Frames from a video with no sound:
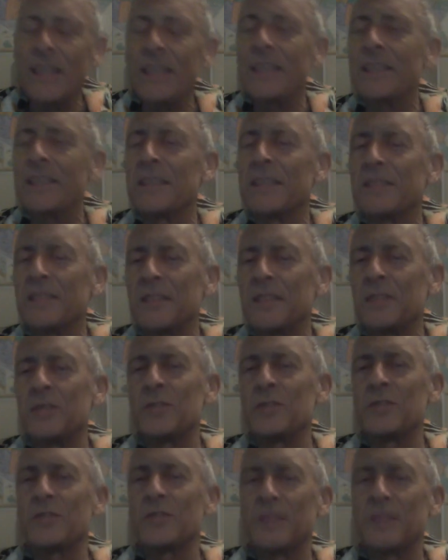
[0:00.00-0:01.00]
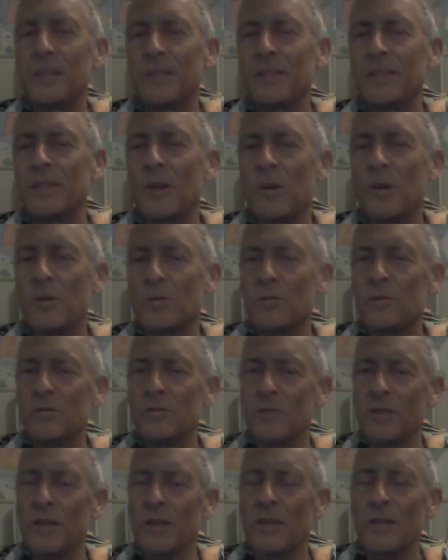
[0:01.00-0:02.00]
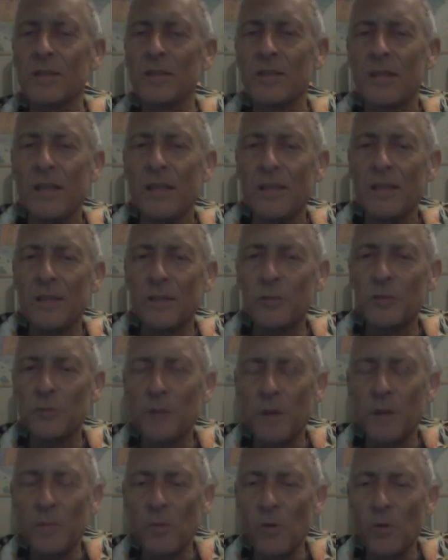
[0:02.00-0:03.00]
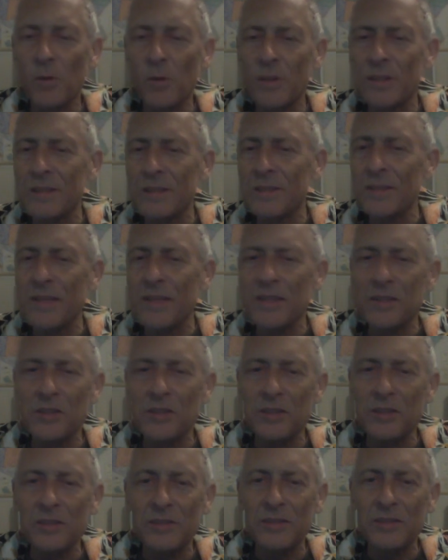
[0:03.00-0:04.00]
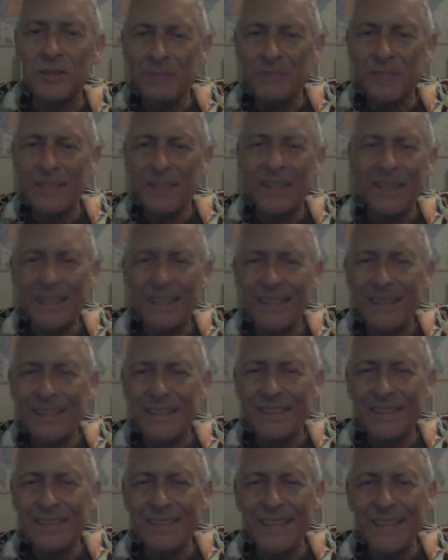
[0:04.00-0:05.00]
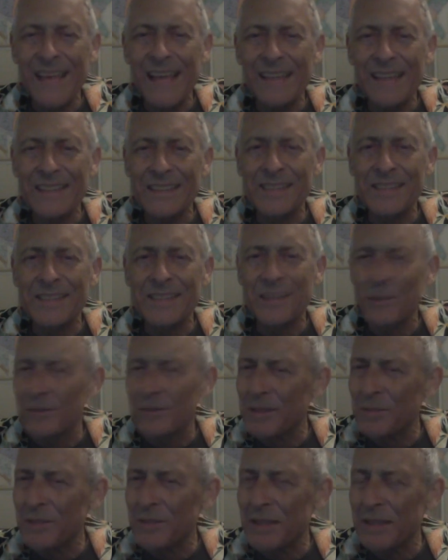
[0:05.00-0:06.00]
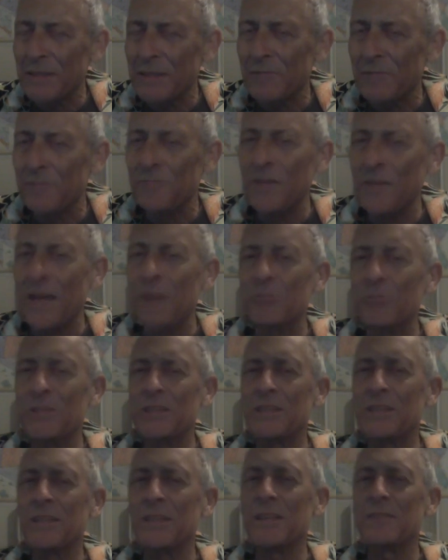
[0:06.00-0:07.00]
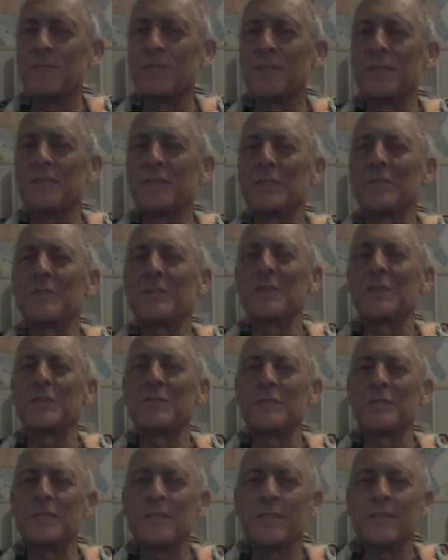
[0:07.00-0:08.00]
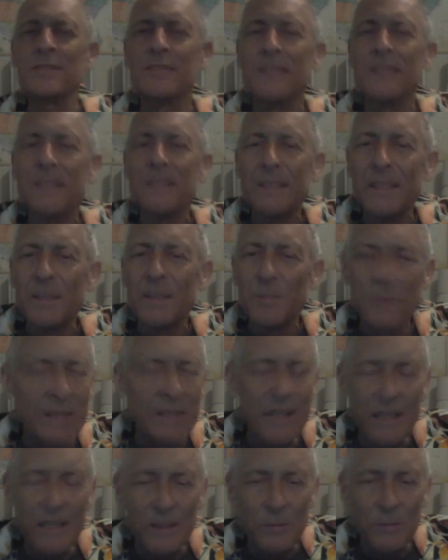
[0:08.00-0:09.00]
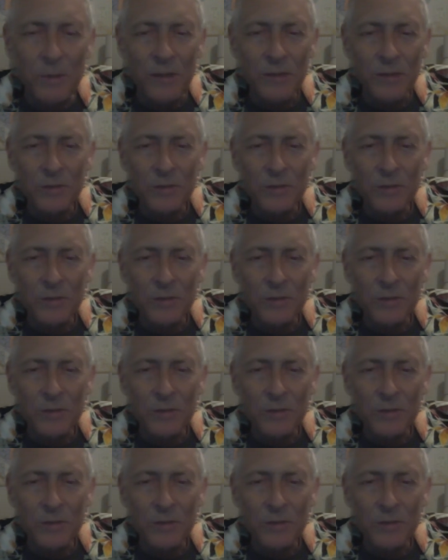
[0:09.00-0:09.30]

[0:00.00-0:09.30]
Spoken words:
continues to own the Trump organization. That still seems like a family conflict of interest. But anyway, who